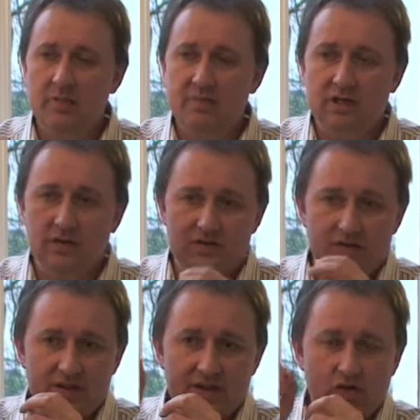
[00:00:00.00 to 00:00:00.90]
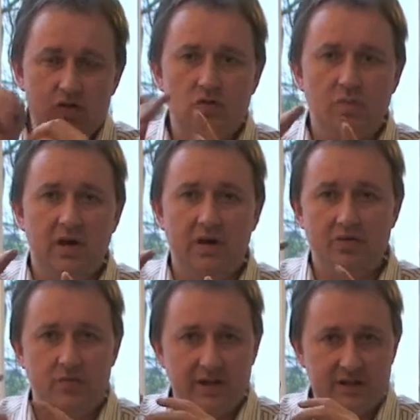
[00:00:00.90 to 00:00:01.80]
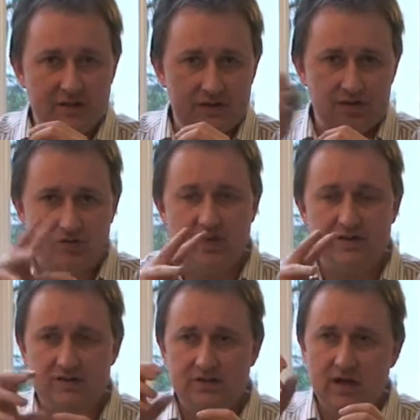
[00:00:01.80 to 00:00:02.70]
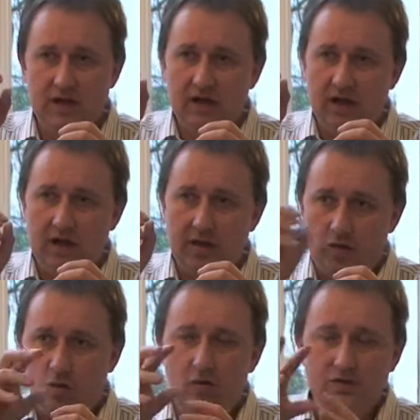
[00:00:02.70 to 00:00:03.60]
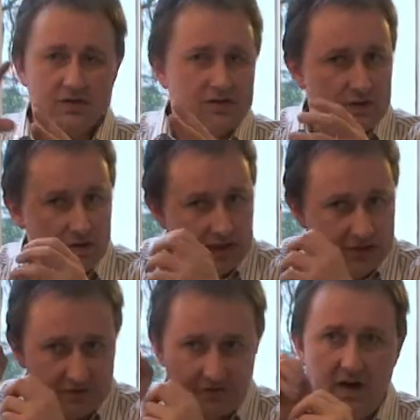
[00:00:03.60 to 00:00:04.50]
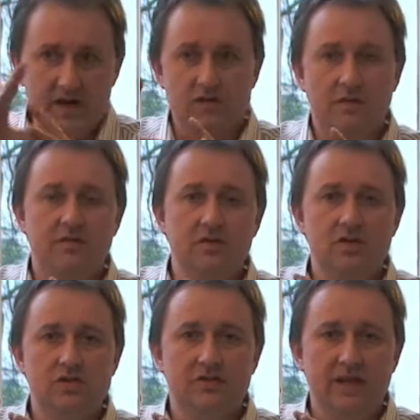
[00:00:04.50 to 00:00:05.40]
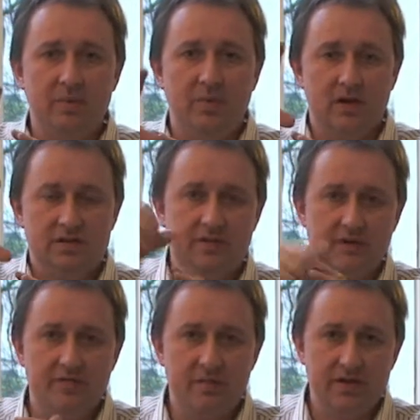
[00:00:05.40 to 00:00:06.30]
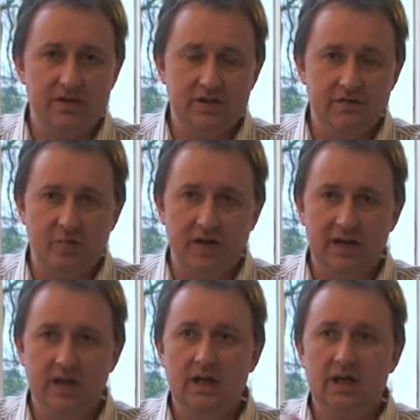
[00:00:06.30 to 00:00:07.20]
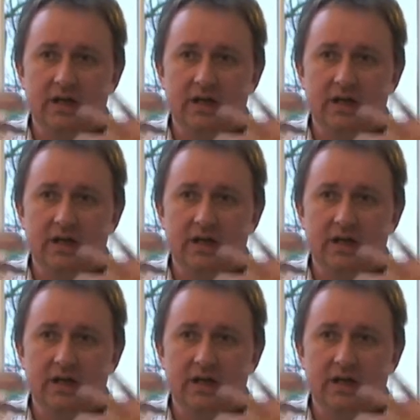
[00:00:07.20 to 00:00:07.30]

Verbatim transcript: Because the neural pathways, the stress, uh, thoughts, it just fires off, looks for that part of the information in your brain,